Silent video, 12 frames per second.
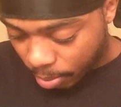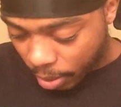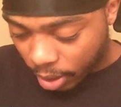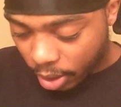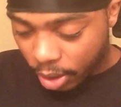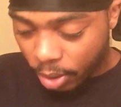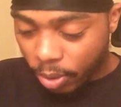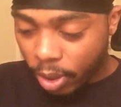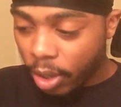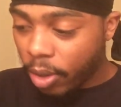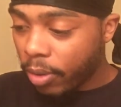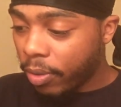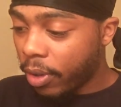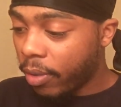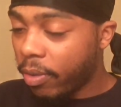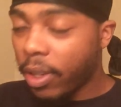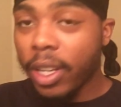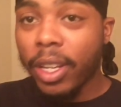I'm about to throw it on for the
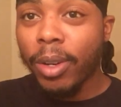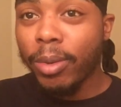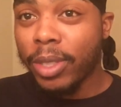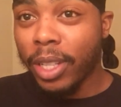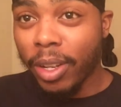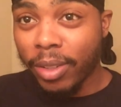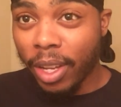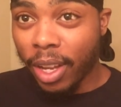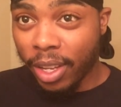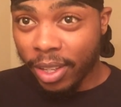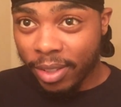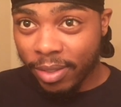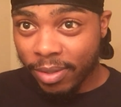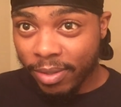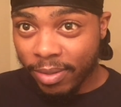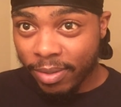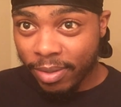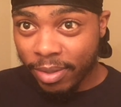video. What y'all think?
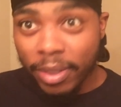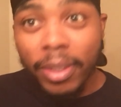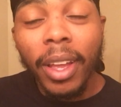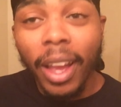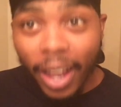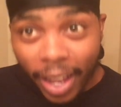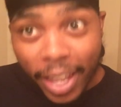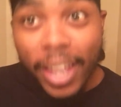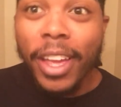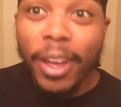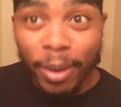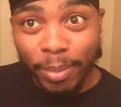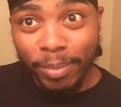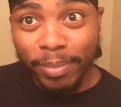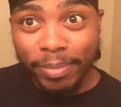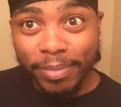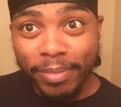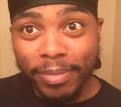I am.
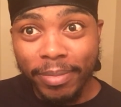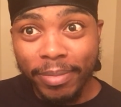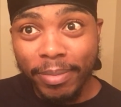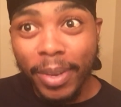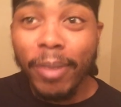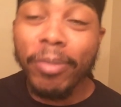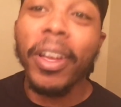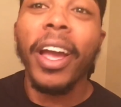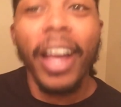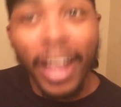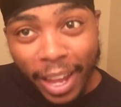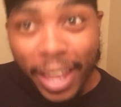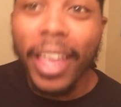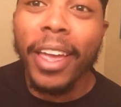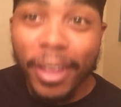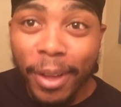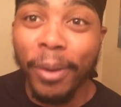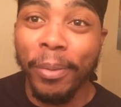Matter of fact, I
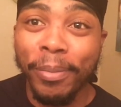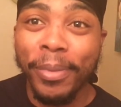am.